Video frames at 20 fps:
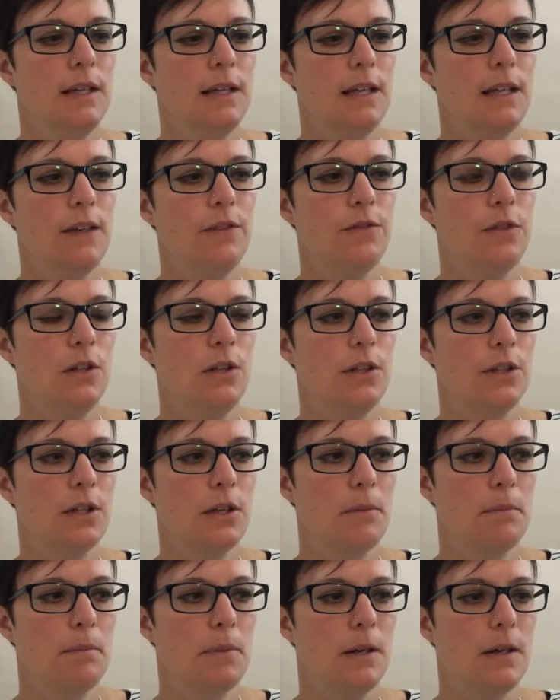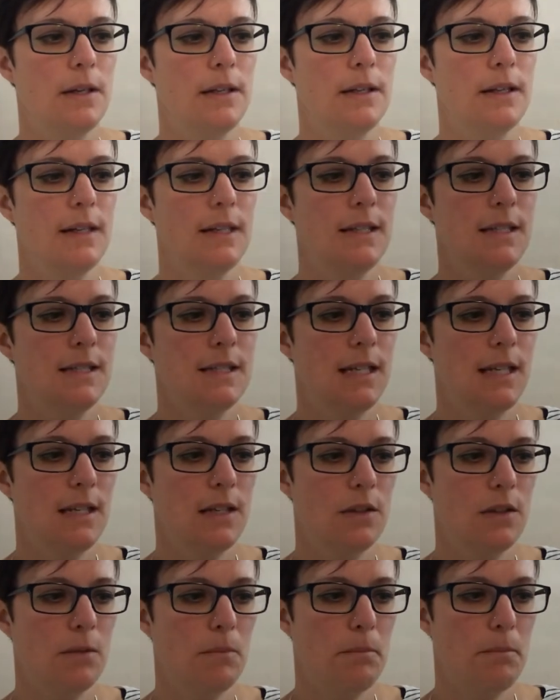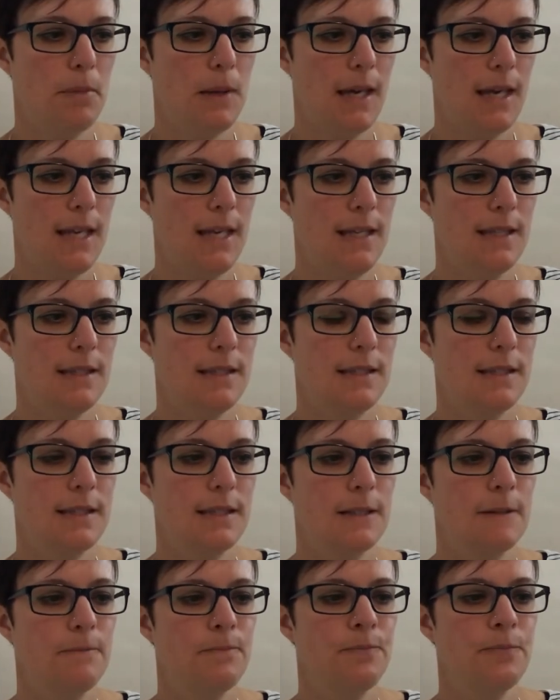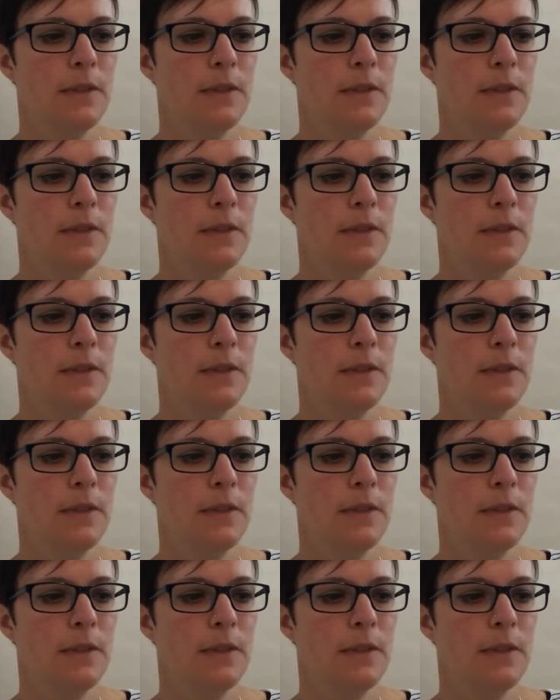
If you look at bar 19 of the bass,